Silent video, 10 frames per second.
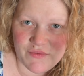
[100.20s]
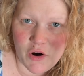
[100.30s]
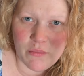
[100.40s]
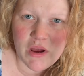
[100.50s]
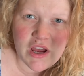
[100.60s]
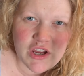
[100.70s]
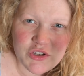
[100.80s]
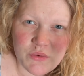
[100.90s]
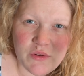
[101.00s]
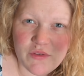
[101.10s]
from,
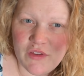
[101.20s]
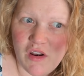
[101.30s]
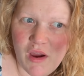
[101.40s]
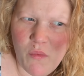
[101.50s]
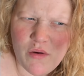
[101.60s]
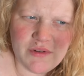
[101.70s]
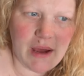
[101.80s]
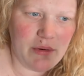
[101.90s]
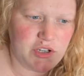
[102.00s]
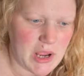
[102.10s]
so the light won't
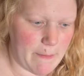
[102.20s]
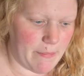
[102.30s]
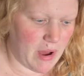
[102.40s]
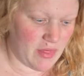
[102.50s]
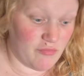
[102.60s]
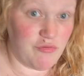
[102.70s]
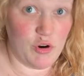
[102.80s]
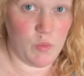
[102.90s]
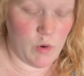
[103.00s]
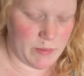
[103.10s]
damage it, but the
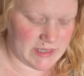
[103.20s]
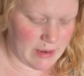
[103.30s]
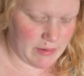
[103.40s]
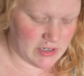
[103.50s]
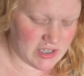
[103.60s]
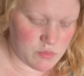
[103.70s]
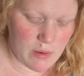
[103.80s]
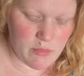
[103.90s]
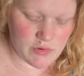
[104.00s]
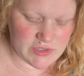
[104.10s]
root will be damaged. There's
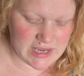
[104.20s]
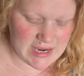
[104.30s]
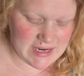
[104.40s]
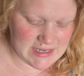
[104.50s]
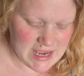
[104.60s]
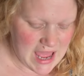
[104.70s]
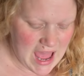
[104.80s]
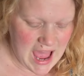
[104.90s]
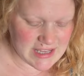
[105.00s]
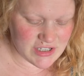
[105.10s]
one more seed,
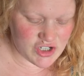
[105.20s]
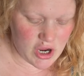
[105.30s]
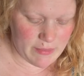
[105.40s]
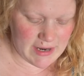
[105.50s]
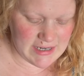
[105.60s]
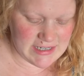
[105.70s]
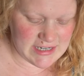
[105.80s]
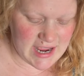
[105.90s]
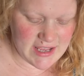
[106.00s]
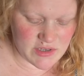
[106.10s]
hasn't germinated
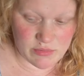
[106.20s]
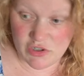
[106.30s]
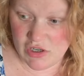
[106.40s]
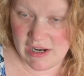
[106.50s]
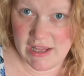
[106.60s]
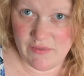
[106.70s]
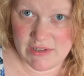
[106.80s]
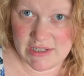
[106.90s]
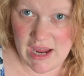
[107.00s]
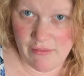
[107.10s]
yet, so I'm just going to leave it
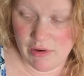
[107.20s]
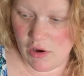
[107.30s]
to carry